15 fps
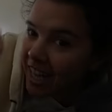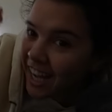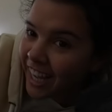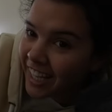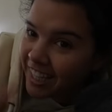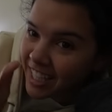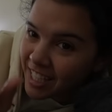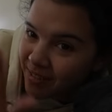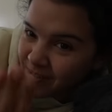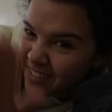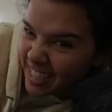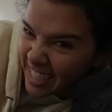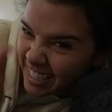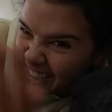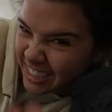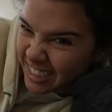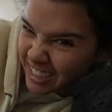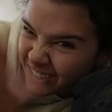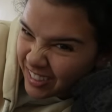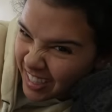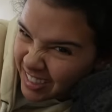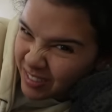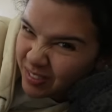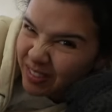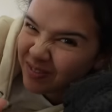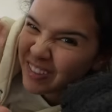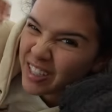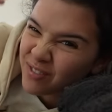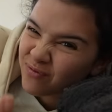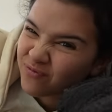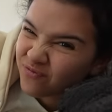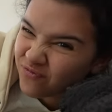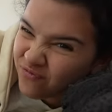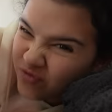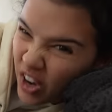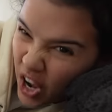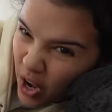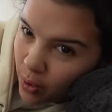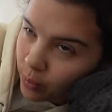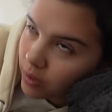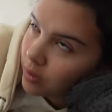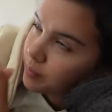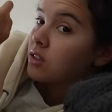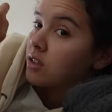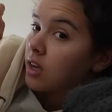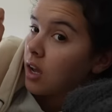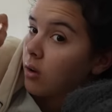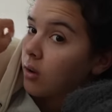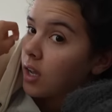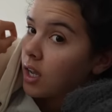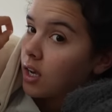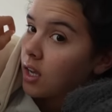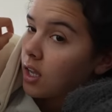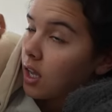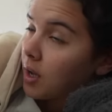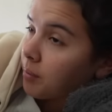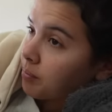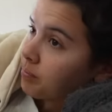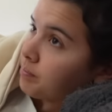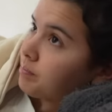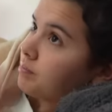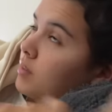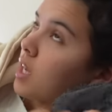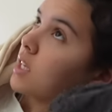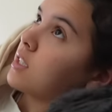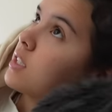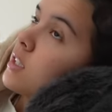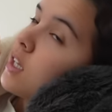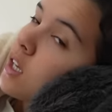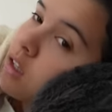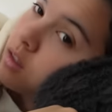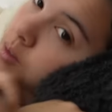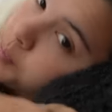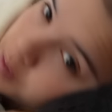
I keep getting distracted with my phone. It's now 8 a.m. I did get a